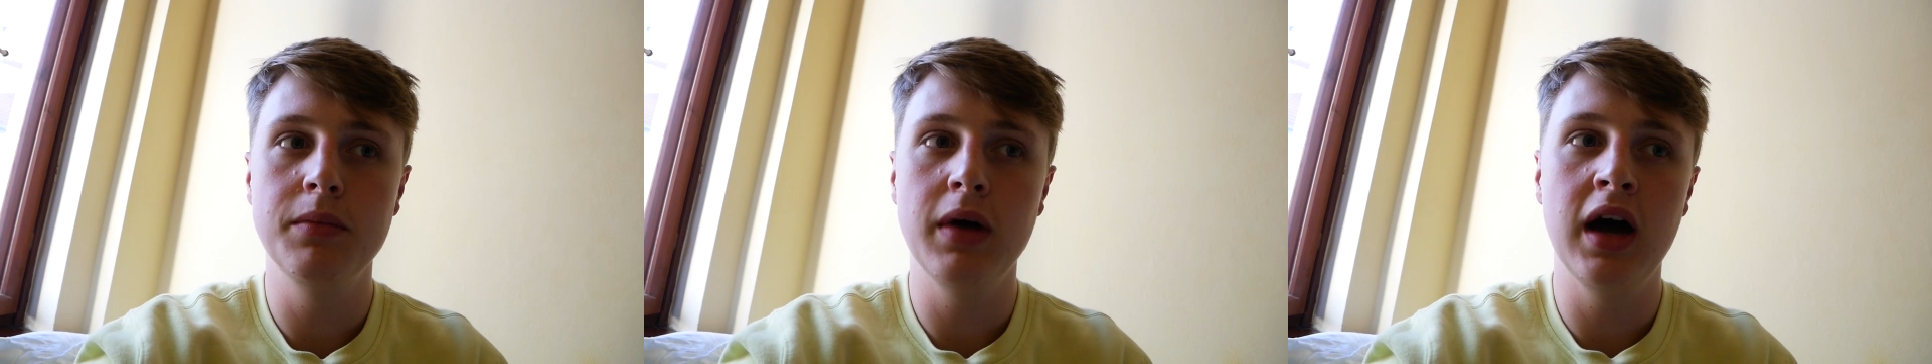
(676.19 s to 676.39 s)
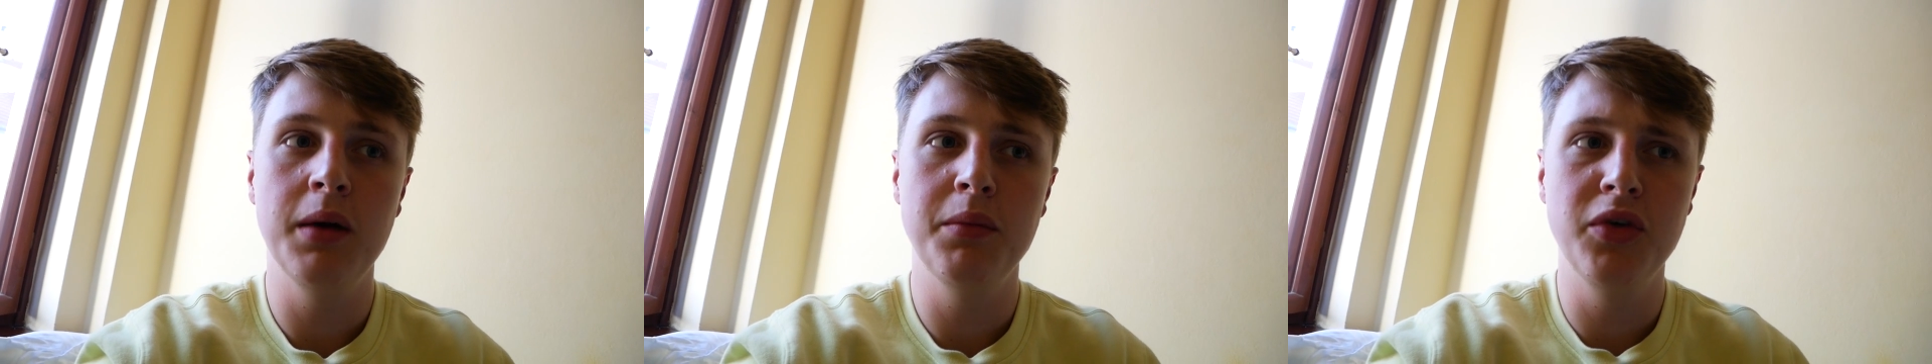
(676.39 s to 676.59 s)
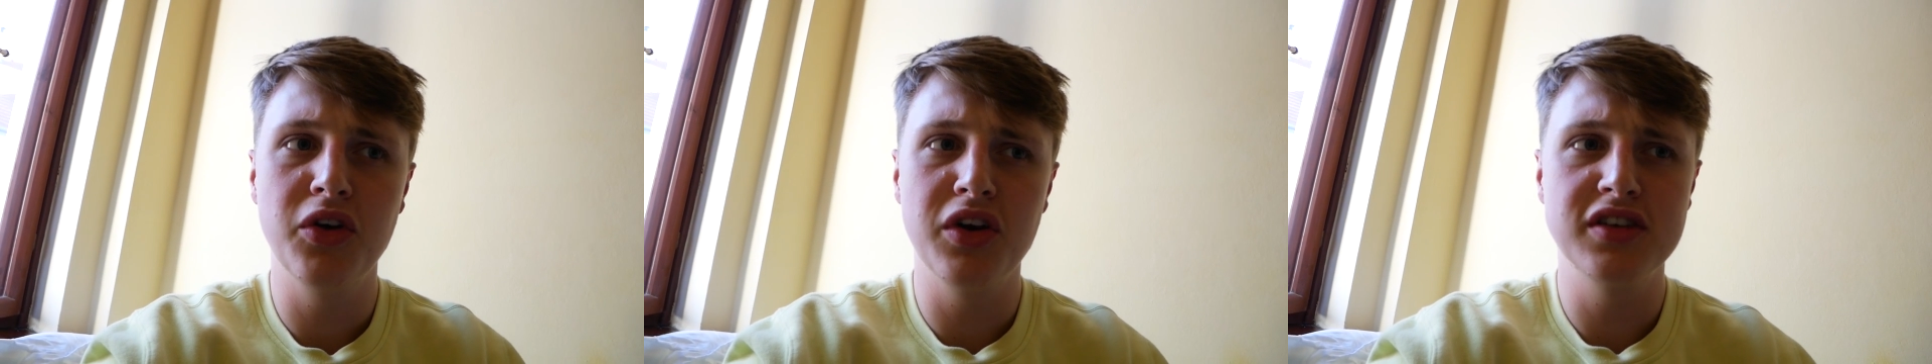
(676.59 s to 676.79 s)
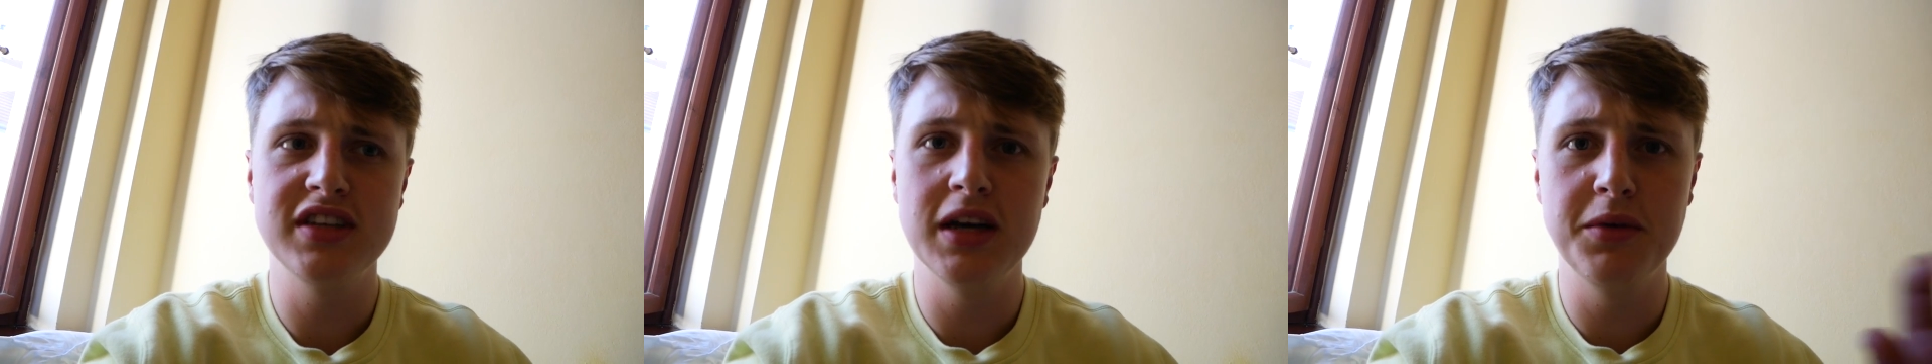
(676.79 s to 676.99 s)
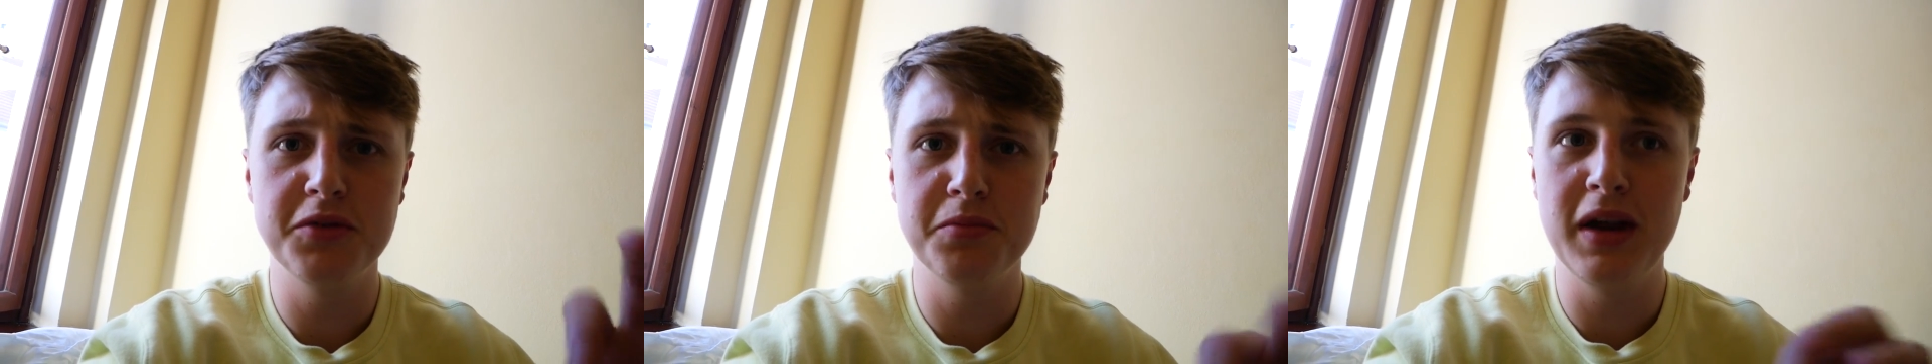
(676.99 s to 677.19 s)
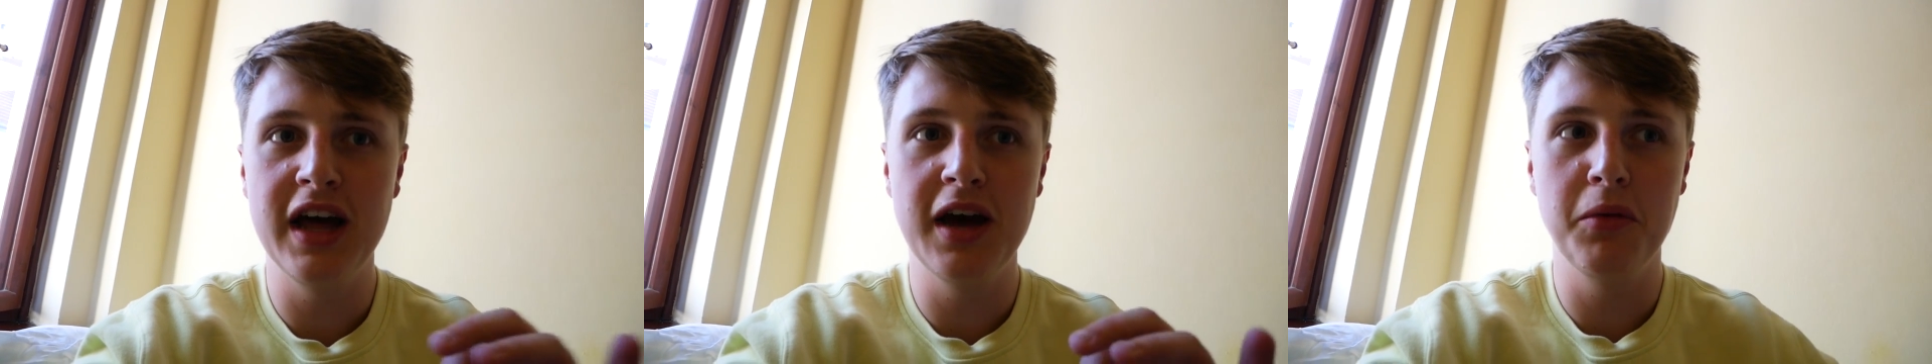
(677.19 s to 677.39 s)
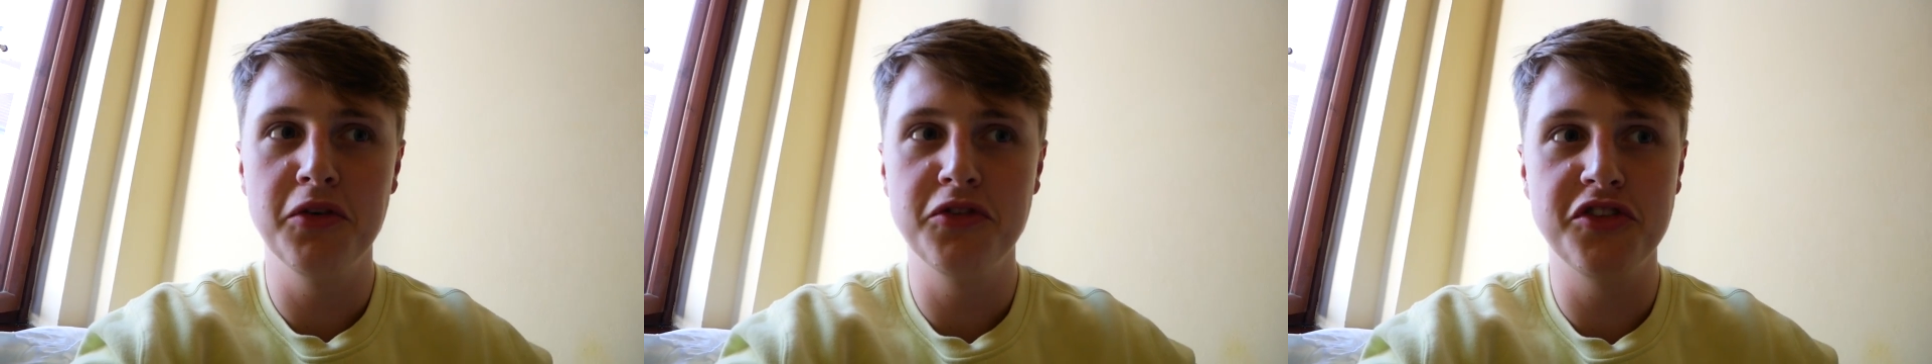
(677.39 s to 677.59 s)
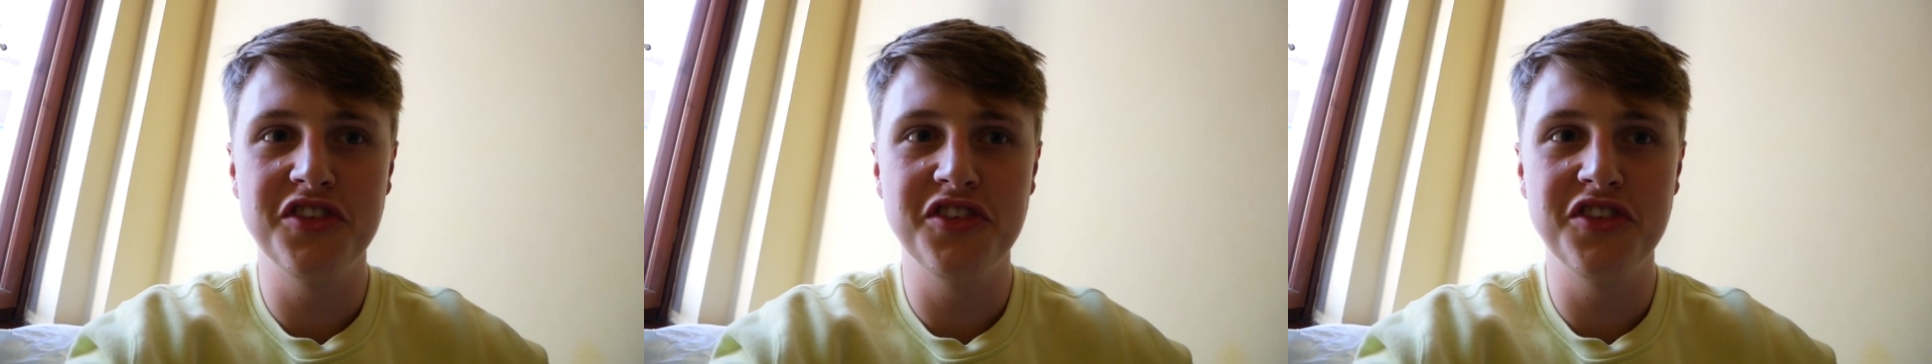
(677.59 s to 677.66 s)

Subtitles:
We're not going to say which player it was,